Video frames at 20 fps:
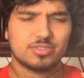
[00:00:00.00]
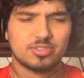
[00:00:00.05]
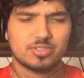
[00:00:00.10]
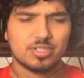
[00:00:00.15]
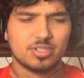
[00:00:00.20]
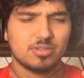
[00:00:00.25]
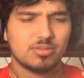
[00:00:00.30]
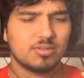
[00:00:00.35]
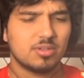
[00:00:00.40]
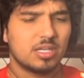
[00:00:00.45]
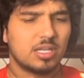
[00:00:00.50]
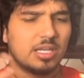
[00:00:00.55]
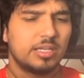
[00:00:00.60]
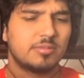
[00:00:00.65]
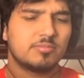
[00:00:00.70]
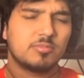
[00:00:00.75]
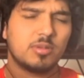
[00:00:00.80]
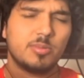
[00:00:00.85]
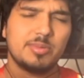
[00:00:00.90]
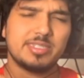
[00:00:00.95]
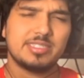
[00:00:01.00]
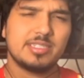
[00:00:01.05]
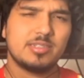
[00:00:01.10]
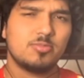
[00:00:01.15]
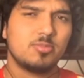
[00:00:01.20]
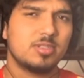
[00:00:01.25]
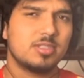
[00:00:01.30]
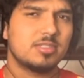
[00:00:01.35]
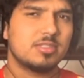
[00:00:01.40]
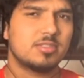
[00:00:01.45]
So what we did
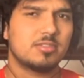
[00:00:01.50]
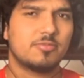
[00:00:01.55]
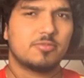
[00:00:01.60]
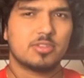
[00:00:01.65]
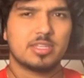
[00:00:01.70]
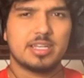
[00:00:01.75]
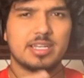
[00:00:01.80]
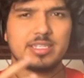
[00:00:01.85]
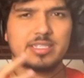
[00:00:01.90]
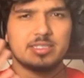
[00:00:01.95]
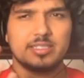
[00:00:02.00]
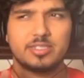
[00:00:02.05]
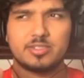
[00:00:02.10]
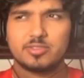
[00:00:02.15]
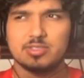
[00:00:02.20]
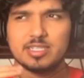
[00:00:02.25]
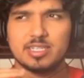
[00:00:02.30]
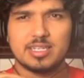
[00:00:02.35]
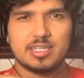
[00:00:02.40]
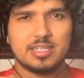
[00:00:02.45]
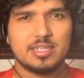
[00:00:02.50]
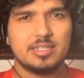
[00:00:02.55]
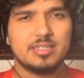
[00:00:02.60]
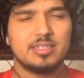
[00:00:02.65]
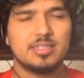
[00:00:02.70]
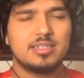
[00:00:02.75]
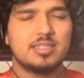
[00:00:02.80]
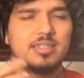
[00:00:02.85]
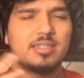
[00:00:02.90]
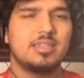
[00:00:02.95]
was for the S tier 10,
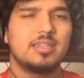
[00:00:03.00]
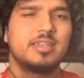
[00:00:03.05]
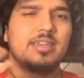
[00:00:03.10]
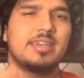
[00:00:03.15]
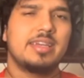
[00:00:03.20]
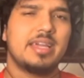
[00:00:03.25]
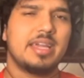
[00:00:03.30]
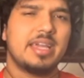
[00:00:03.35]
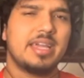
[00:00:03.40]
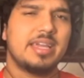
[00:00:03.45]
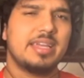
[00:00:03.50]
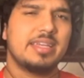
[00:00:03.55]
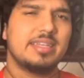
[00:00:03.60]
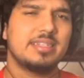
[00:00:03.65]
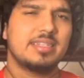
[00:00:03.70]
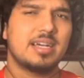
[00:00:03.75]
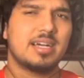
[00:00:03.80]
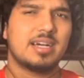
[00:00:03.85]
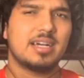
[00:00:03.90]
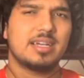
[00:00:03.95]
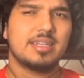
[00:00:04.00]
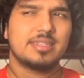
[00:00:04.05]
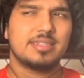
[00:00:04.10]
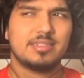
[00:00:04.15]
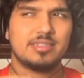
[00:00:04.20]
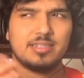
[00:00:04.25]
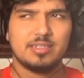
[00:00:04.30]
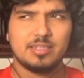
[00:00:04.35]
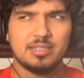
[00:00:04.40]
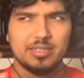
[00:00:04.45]
A
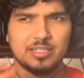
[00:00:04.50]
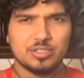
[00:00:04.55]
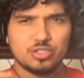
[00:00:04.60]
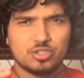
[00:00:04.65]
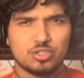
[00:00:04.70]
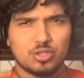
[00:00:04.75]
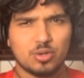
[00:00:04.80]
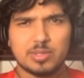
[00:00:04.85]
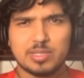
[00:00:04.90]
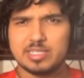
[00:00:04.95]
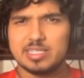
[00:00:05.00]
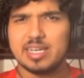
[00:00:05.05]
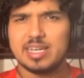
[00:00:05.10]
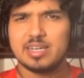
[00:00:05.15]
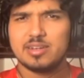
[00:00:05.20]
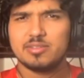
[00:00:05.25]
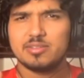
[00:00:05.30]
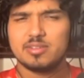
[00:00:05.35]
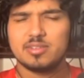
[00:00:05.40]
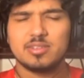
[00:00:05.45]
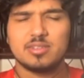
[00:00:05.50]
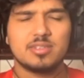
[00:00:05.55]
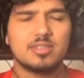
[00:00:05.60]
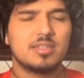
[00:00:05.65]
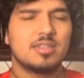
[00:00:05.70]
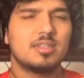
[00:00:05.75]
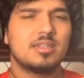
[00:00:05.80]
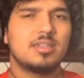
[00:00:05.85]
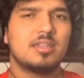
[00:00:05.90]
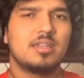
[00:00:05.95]
9, edge going down.
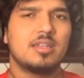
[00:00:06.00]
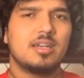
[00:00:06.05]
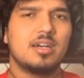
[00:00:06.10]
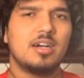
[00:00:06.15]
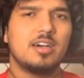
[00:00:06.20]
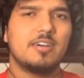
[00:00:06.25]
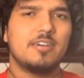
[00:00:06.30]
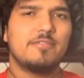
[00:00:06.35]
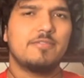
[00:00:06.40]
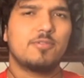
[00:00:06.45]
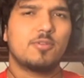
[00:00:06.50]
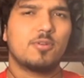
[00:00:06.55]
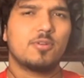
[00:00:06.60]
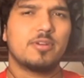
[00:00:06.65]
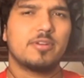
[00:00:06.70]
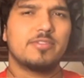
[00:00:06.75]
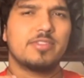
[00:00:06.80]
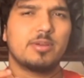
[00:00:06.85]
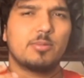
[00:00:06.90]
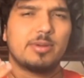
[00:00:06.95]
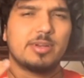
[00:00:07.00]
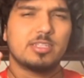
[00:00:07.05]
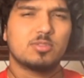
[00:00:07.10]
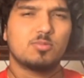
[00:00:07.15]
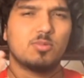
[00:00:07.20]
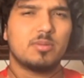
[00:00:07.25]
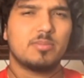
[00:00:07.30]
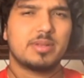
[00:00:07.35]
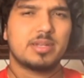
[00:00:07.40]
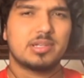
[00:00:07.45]
For if they ranked
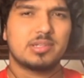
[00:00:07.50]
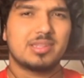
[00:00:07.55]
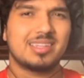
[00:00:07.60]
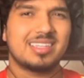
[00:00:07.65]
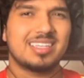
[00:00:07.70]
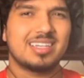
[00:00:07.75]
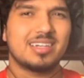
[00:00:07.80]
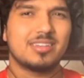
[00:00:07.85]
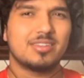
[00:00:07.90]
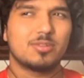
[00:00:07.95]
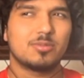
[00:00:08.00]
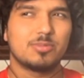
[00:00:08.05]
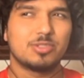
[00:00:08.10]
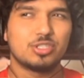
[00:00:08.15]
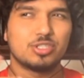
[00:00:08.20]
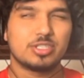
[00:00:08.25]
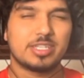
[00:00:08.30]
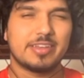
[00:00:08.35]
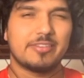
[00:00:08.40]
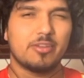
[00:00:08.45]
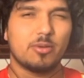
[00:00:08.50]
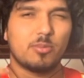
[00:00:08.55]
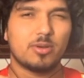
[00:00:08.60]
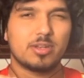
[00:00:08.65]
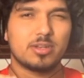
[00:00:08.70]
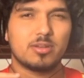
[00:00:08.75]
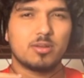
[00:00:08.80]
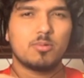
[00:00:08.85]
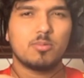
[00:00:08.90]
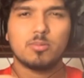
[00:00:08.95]
one better than the other, we just gave that
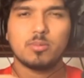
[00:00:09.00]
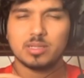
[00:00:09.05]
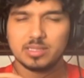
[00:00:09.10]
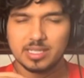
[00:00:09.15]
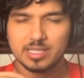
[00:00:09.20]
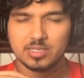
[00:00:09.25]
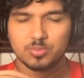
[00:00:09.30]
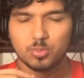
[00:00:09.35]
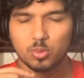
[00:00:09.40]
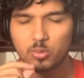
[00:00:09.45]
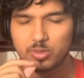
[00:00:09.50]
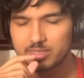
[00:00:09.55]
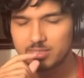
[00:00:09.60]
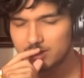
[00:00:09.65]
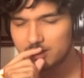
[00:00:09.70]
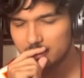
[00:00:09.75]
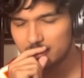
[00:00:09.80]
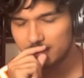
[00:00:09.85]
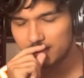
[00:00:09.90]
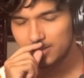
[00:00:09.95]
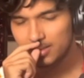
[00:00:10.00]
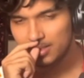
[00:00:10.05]
one less points.